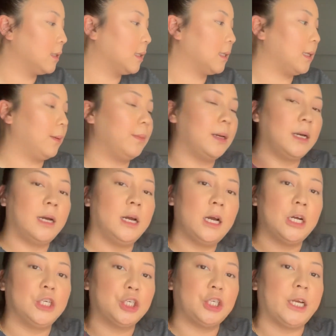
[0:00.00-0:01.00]
So I'm
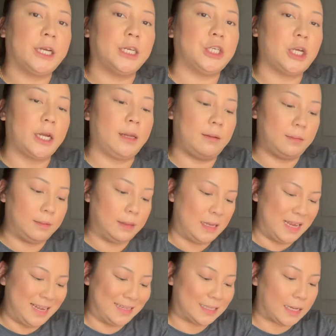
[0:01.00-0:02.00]
gonna shake it.
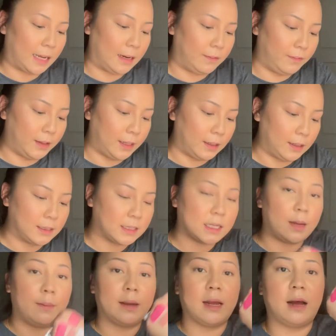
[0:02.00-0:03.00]
It's kind of like, it's
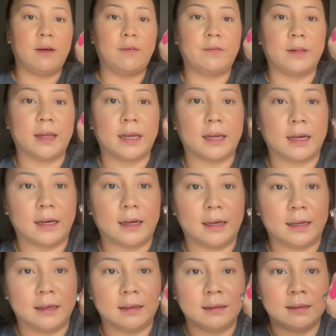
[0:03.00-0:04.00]
coming off like
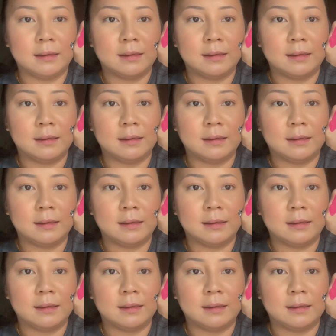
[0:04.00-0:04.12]
a